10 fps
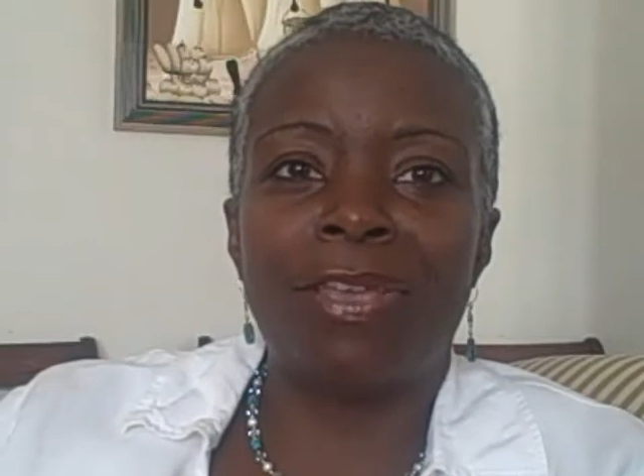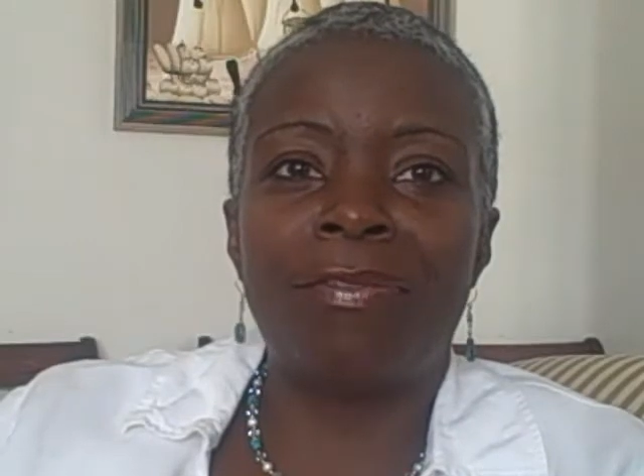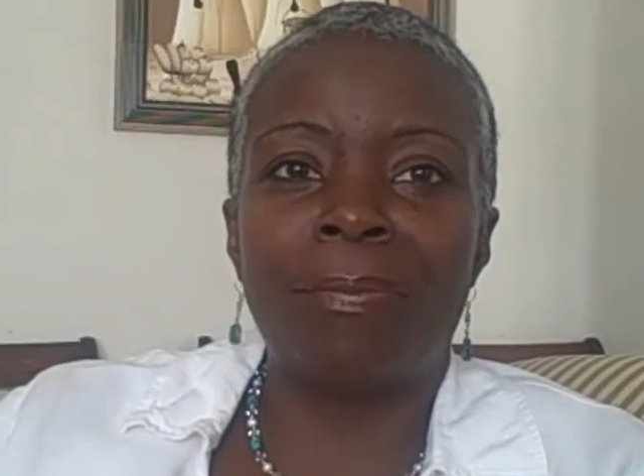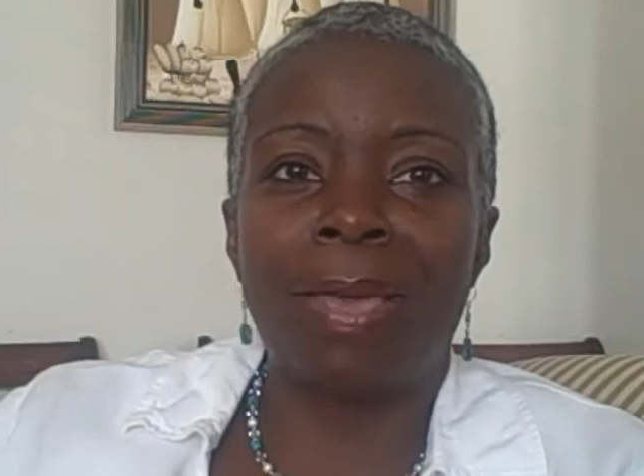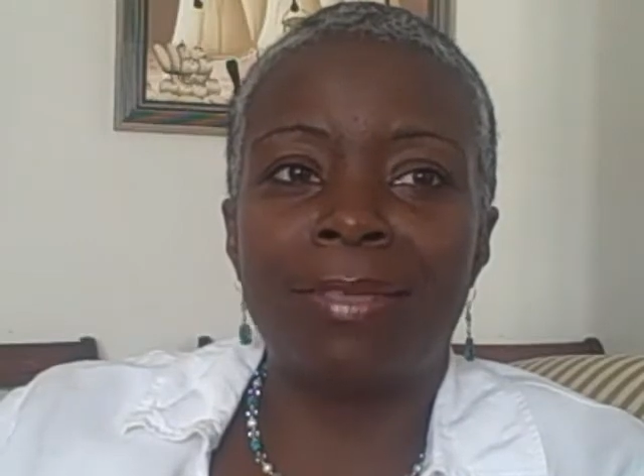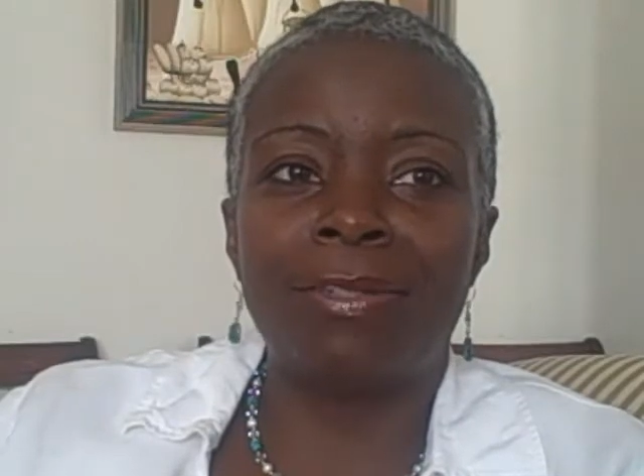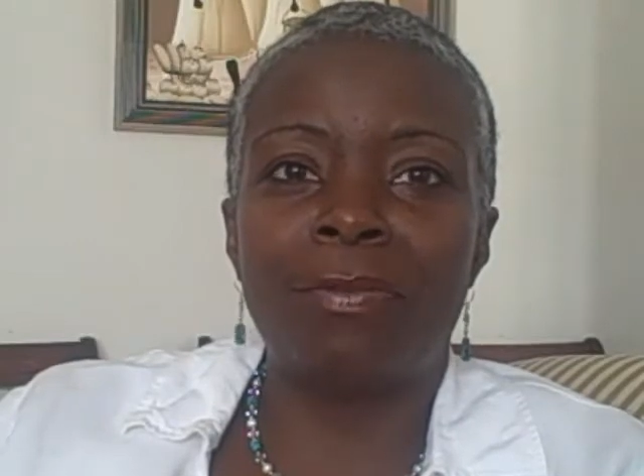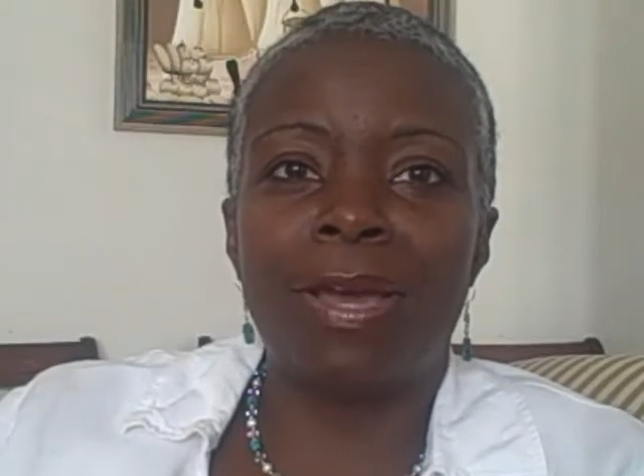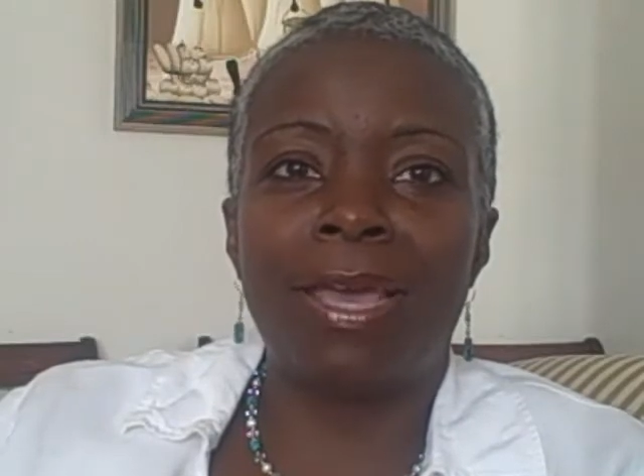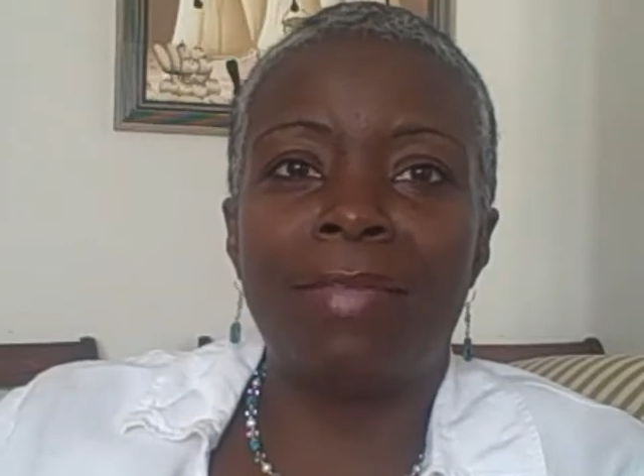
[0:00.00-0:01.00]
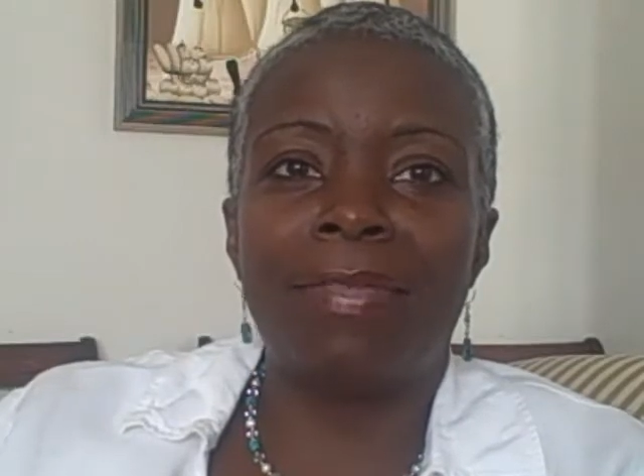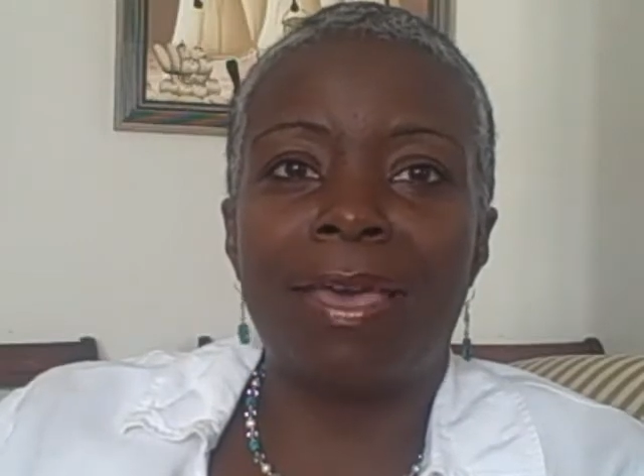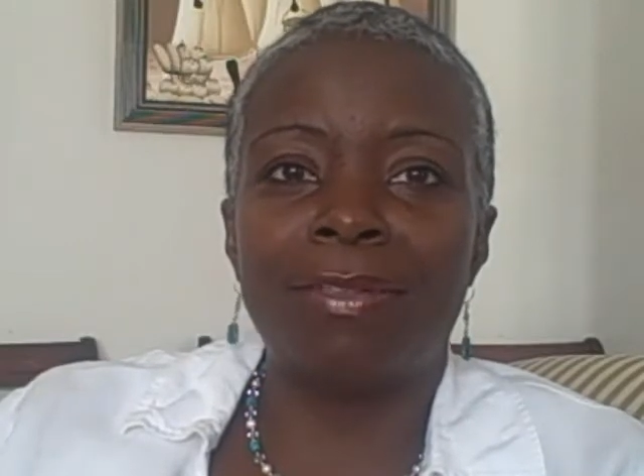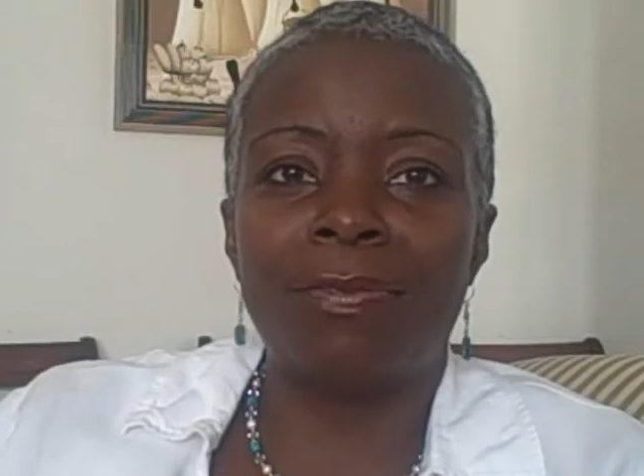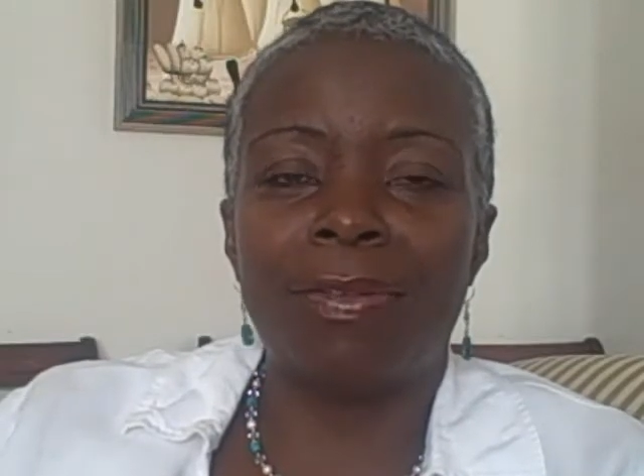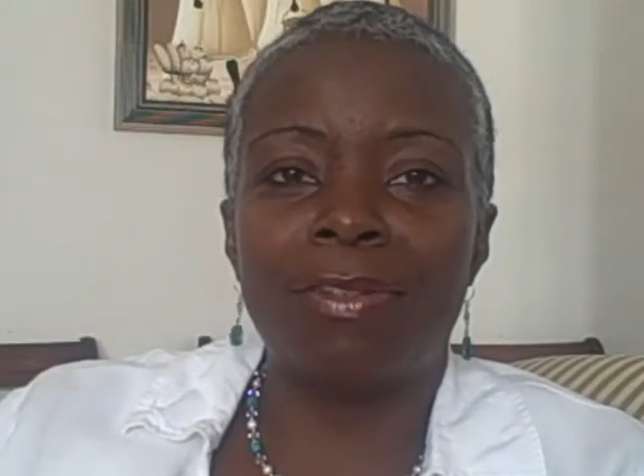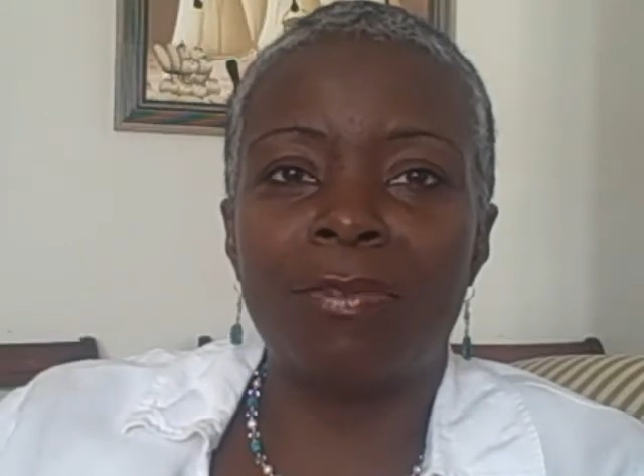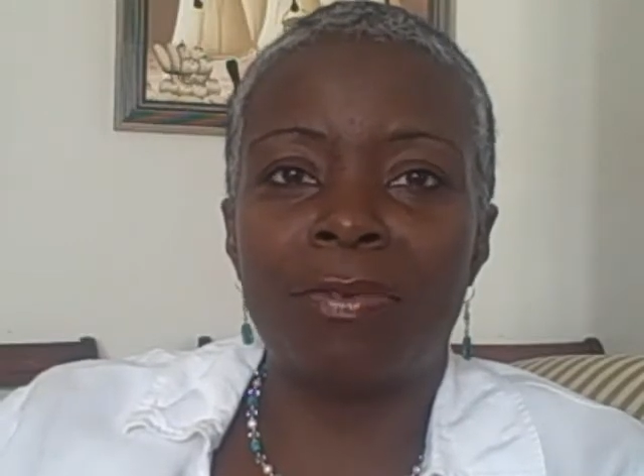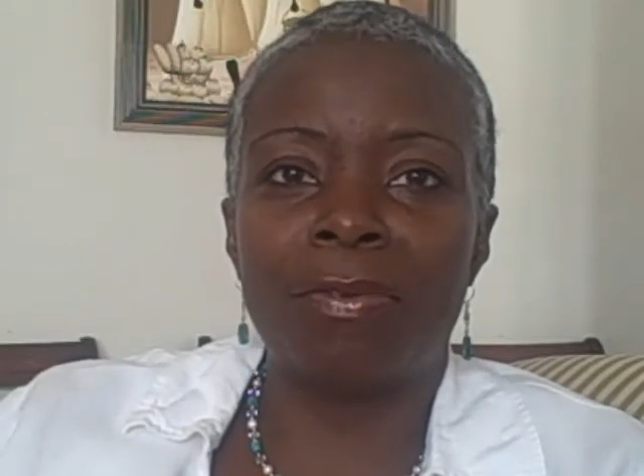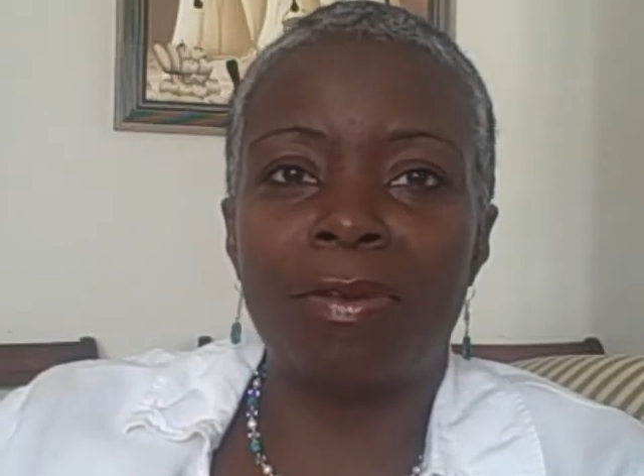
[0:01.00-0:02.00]
Schaefer passed away and the house fell
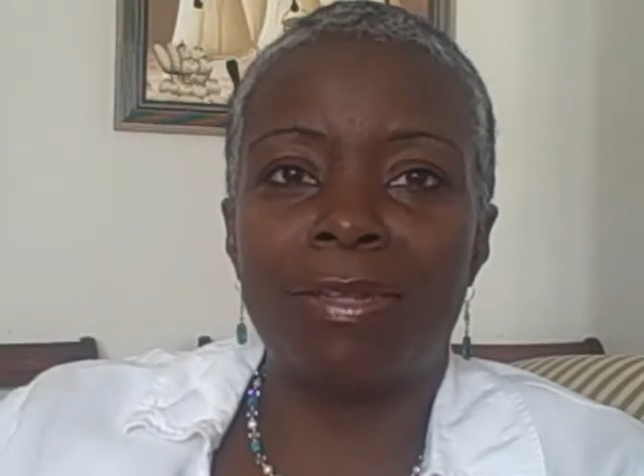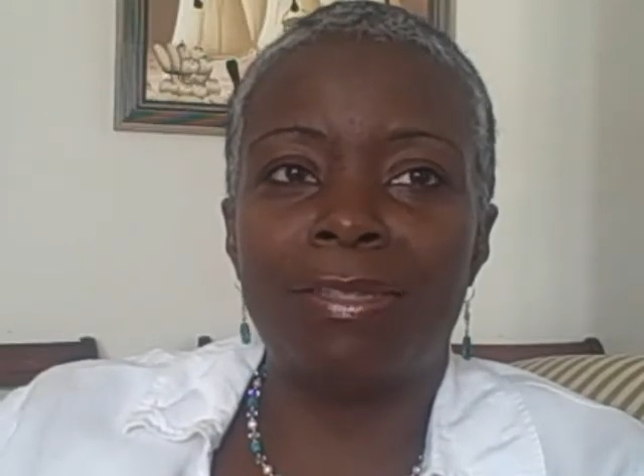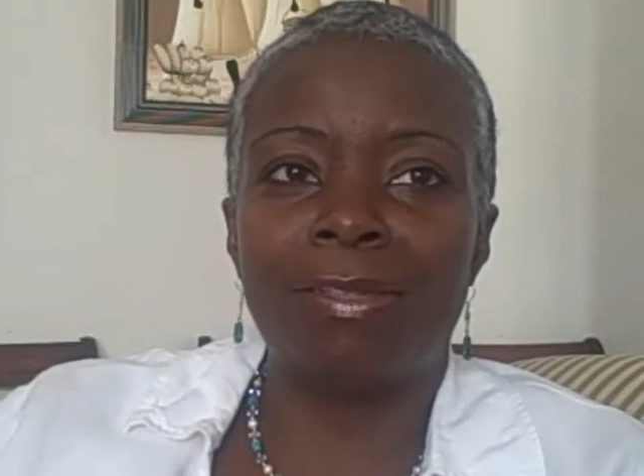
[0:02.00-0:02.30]
to ruin.